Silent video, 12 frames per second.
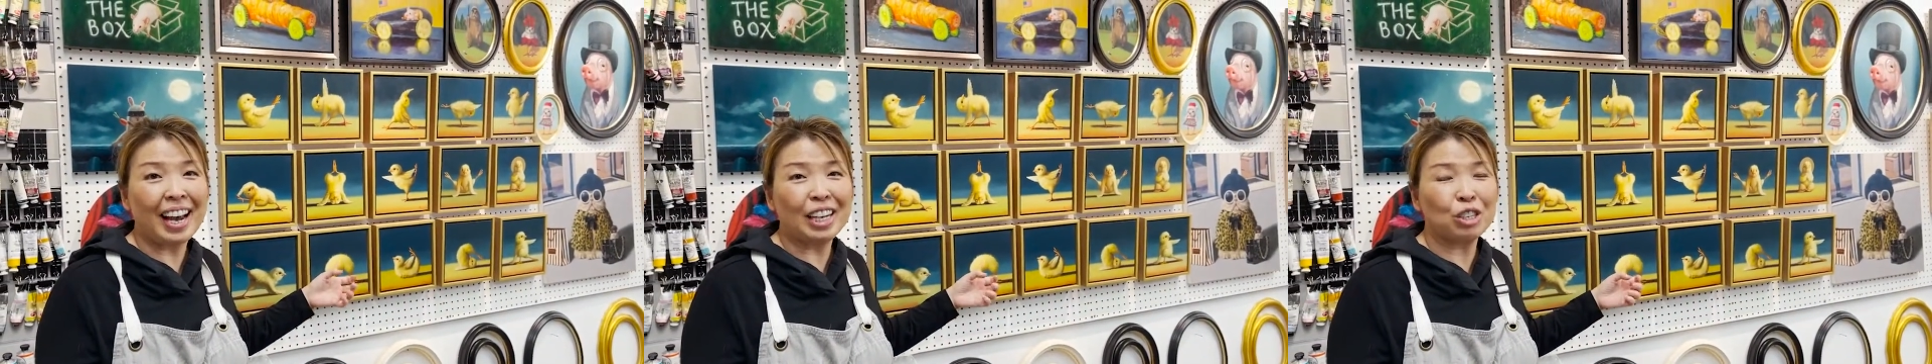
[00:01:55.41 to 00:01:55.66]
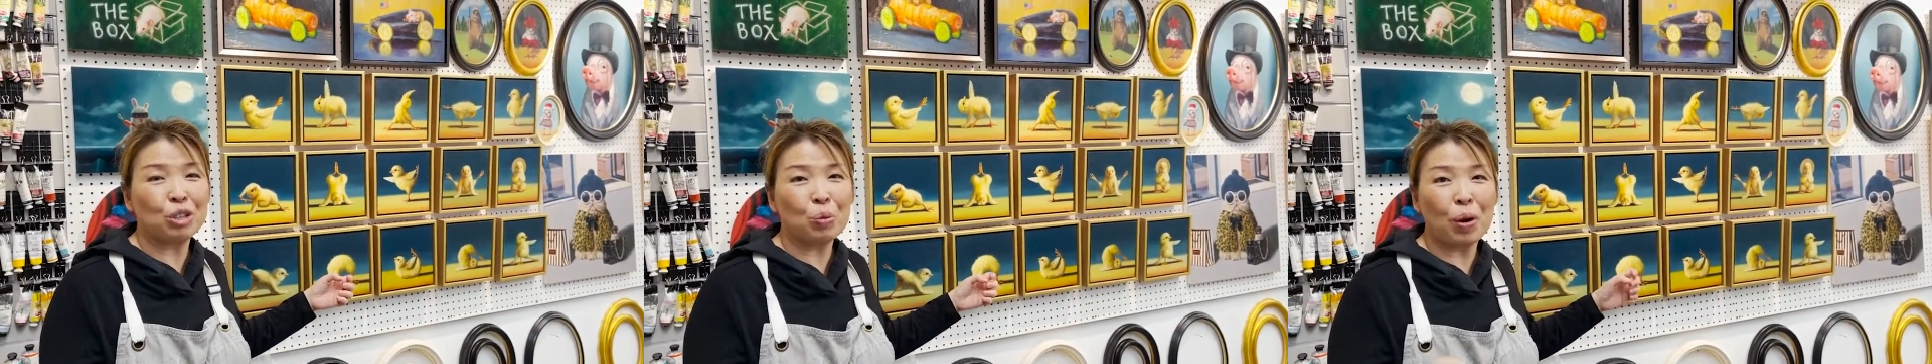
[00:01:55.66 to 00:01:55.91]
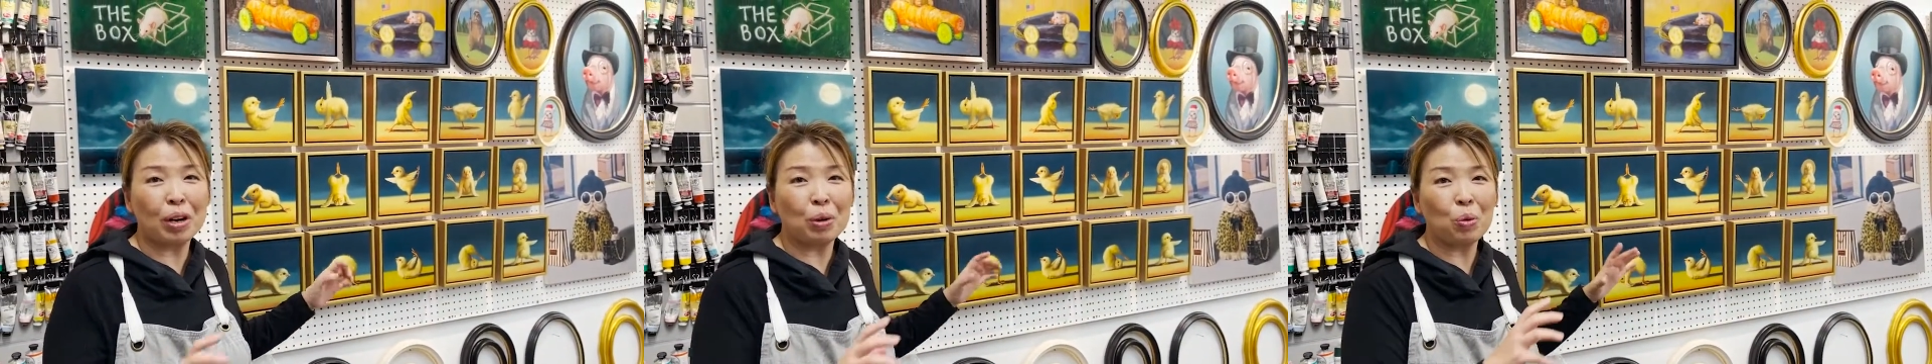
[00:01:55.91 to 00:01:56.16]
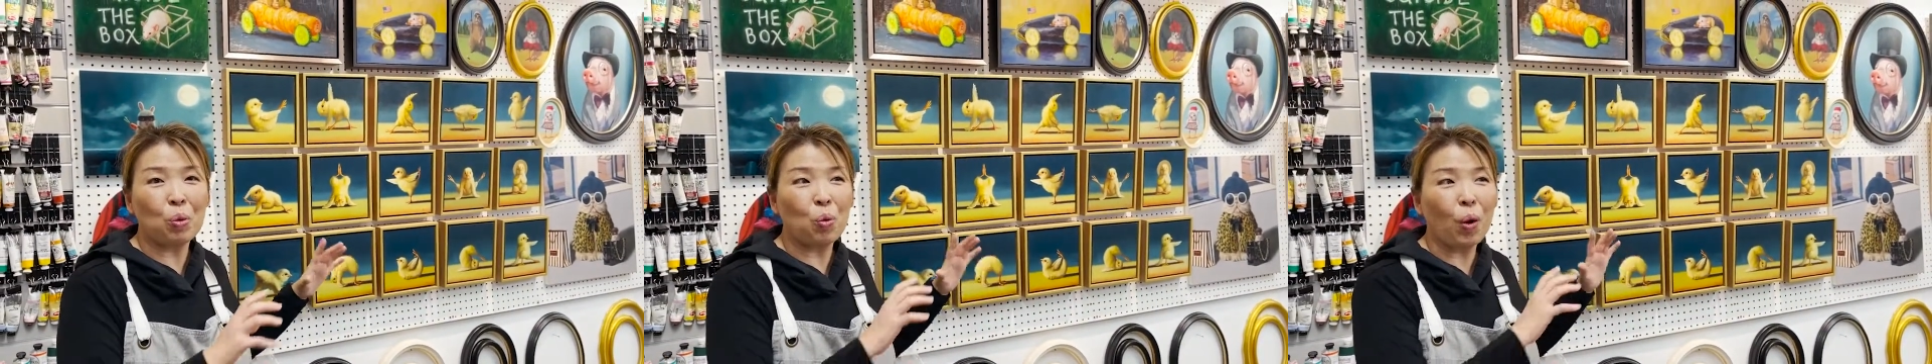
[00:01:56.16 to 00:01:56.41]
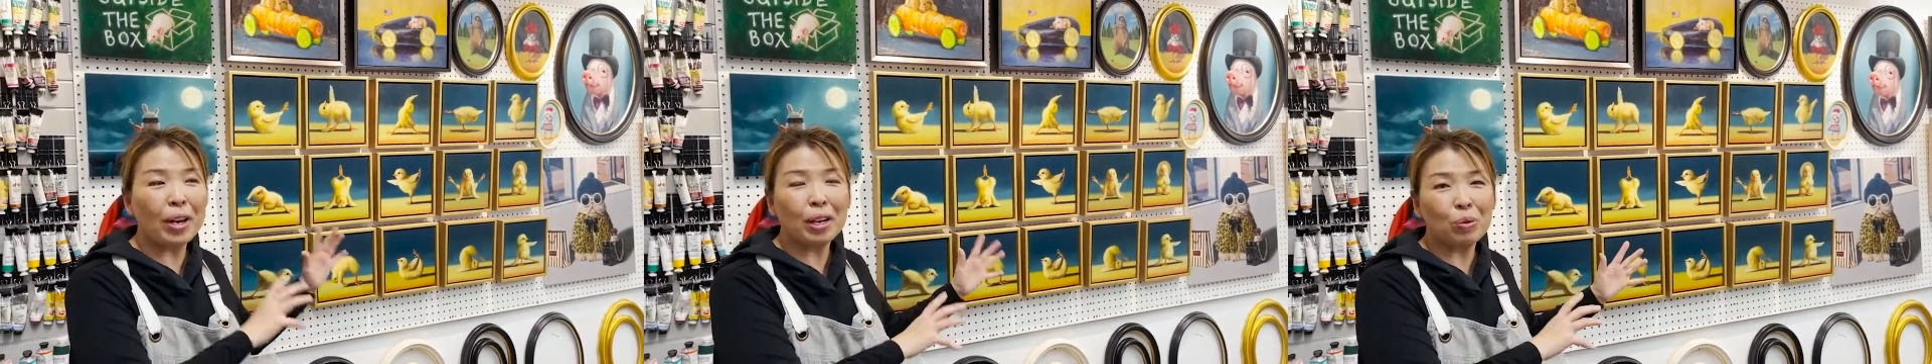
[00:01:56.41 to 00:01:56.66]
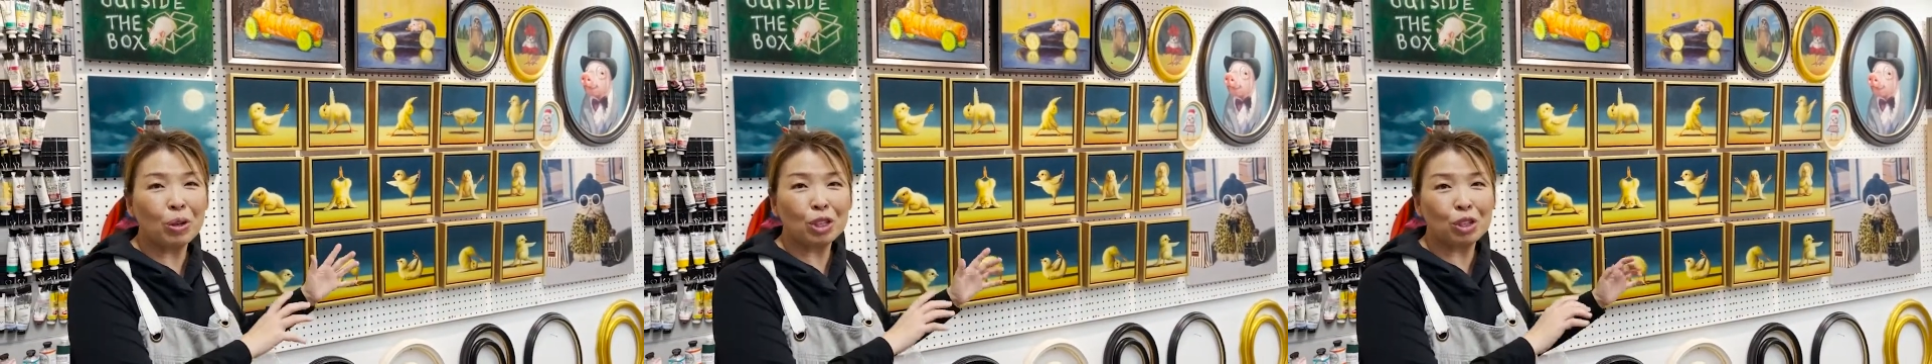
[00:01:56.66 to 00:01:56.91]
I just want one
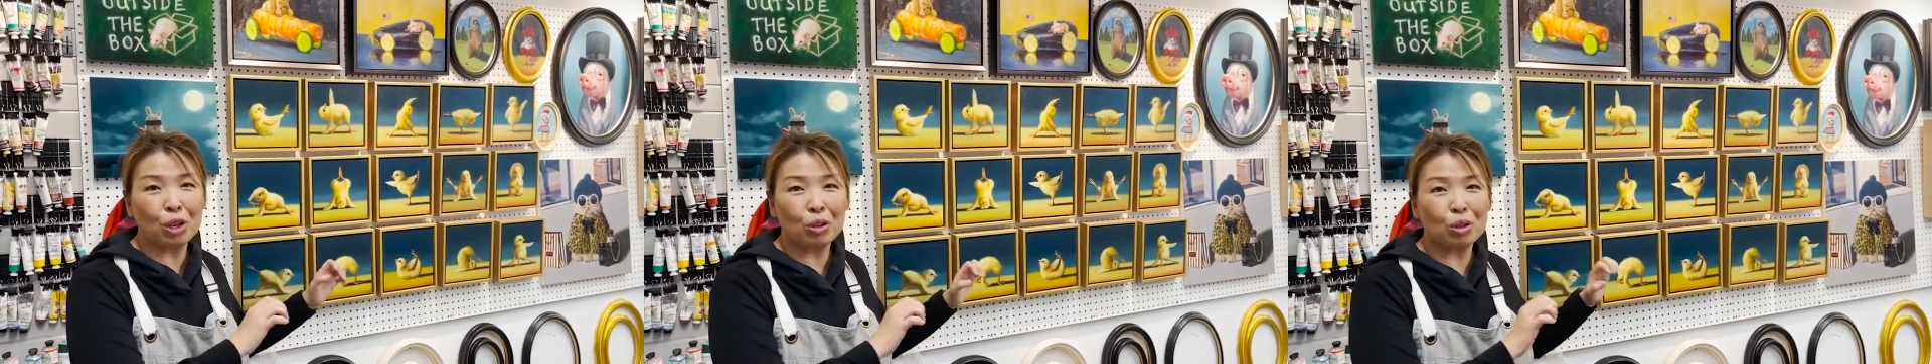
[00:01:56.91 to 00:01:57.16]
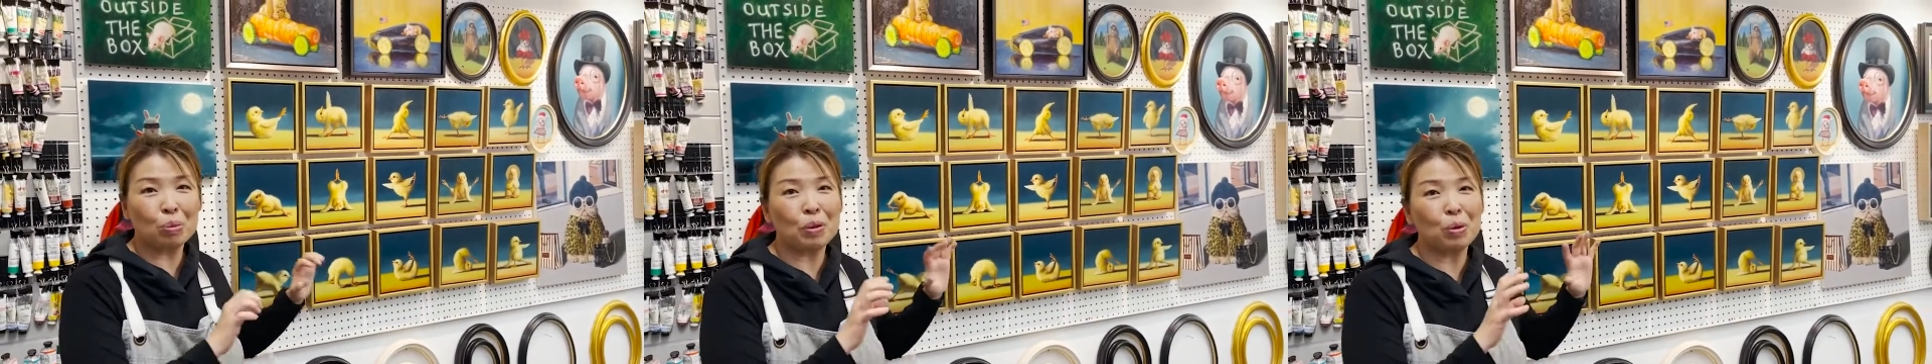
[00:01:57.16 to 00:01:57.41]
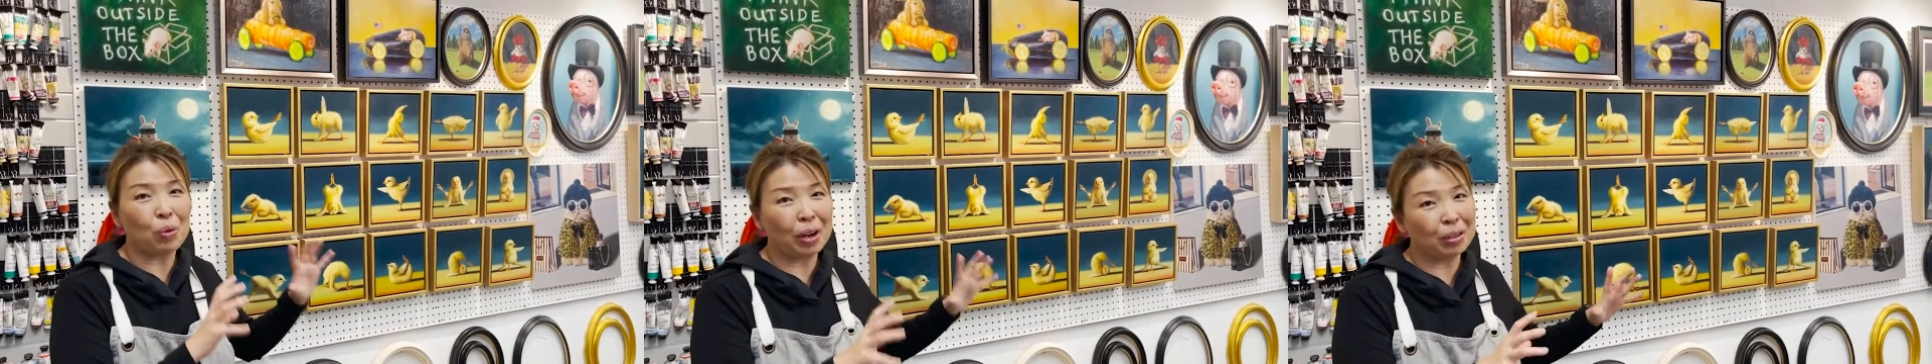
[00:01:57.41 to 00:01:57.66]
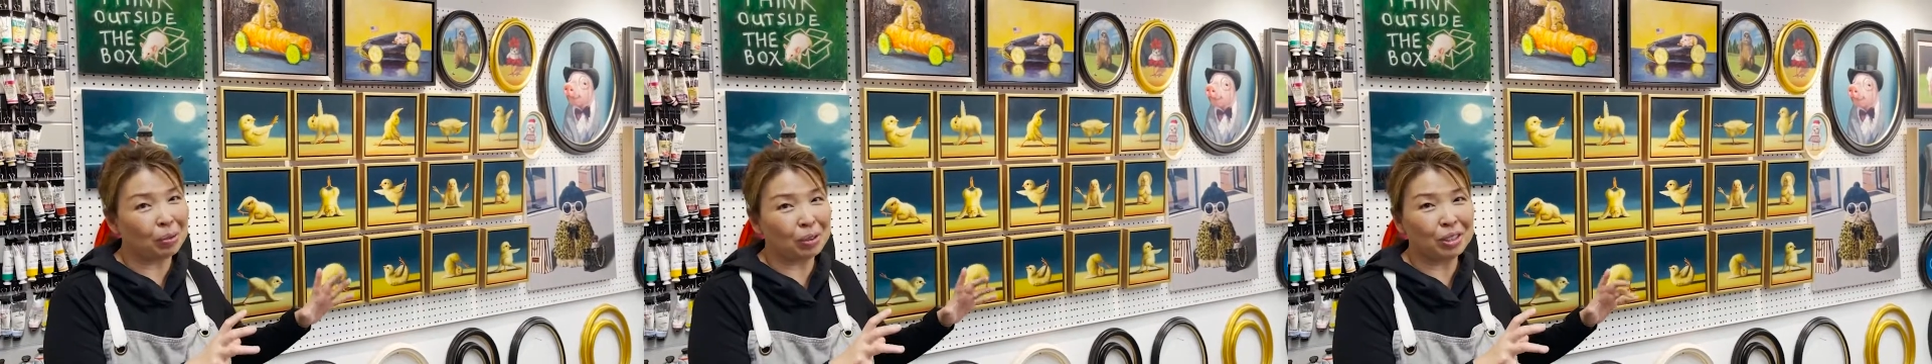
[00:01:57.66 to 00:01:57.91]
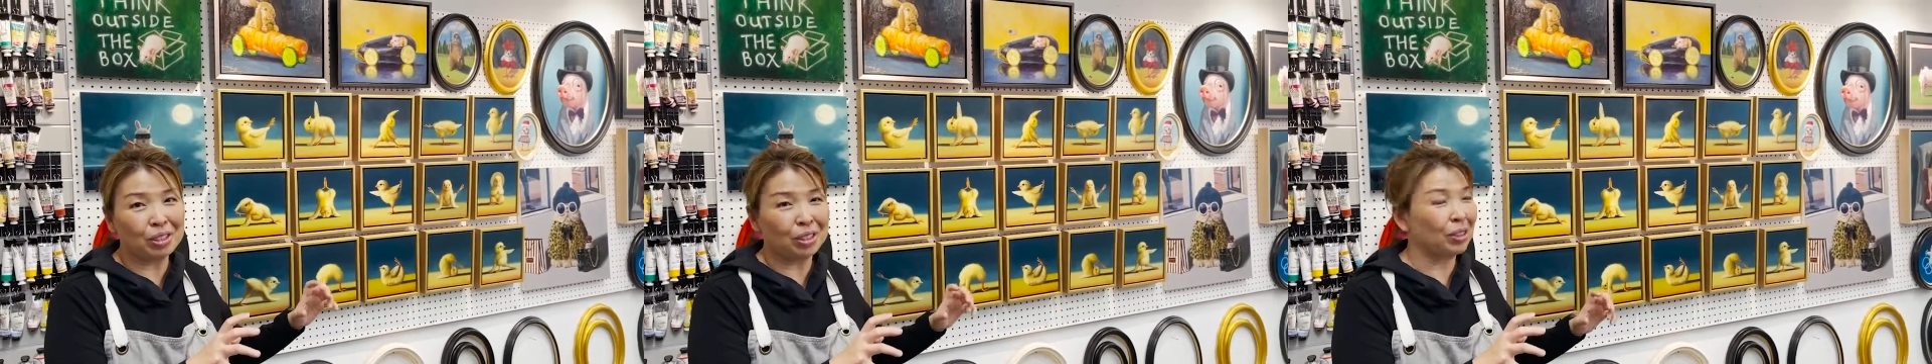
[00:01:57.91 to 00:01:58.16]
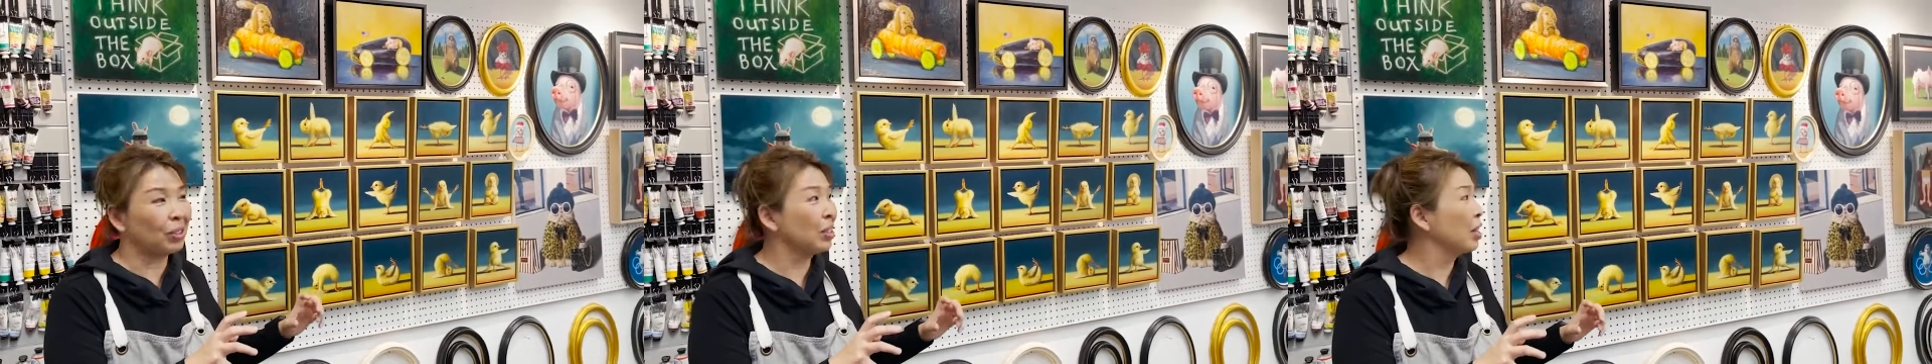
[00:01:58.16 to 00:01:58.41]
original to be one
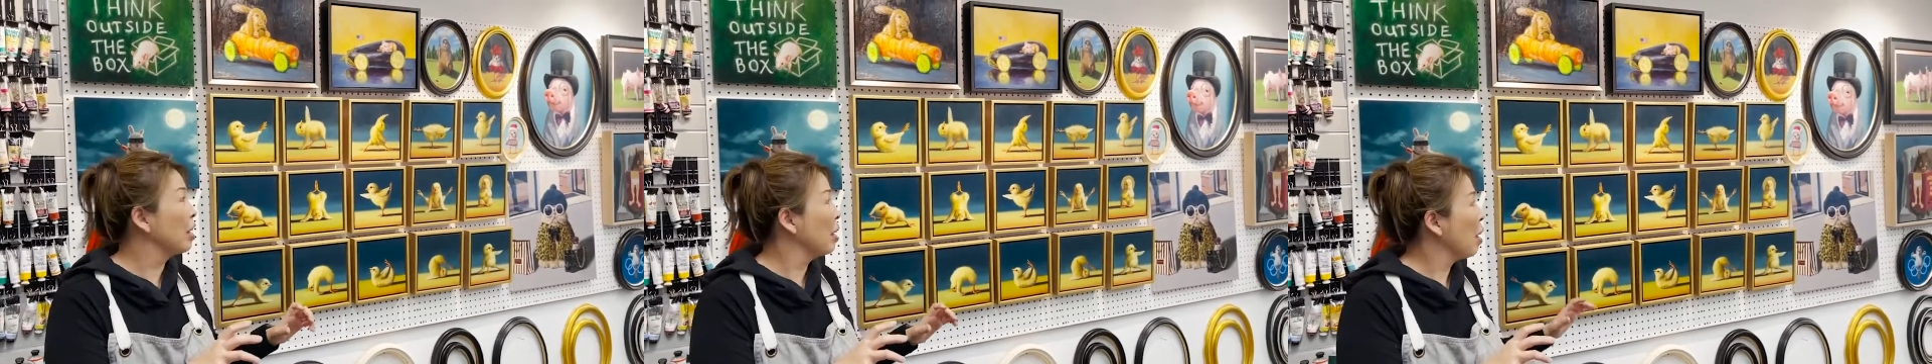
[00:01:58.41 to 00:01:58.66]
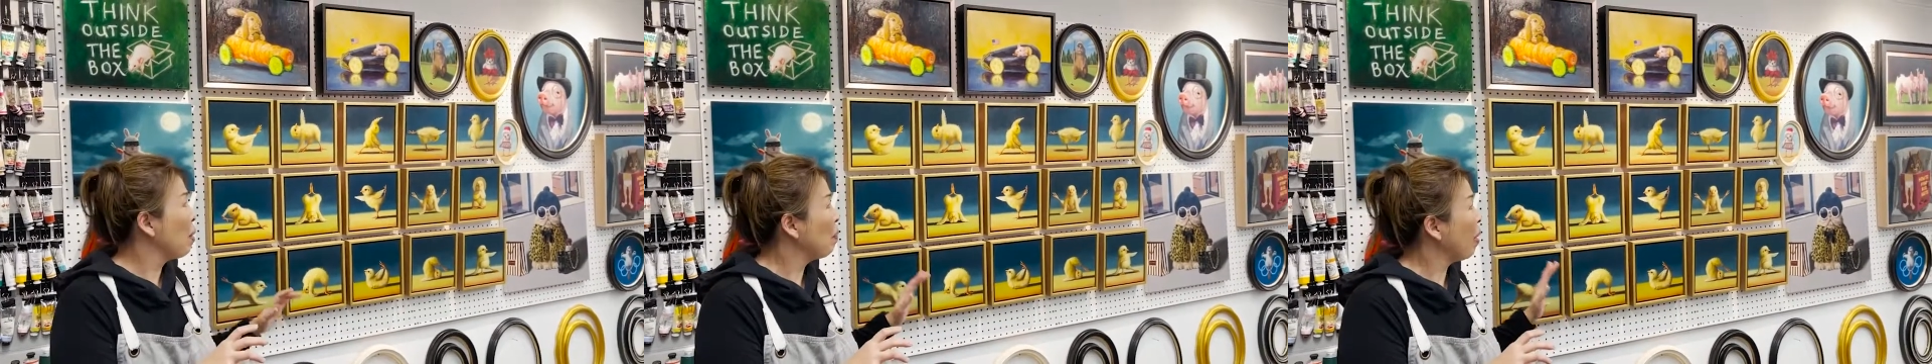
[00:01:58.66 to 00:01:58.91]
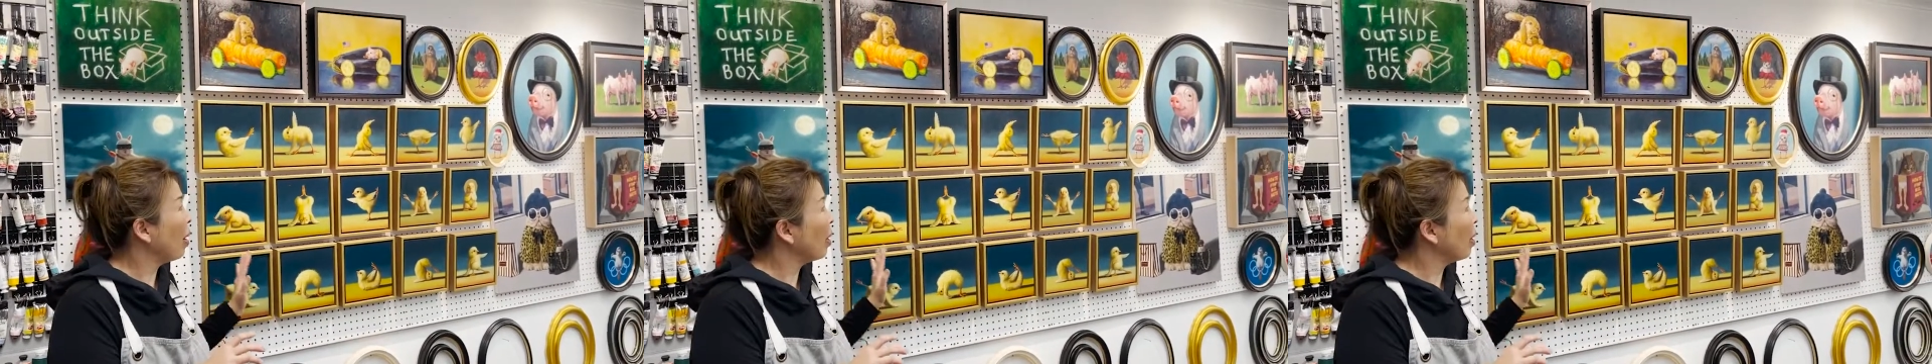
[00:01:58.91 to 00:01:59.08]
original. But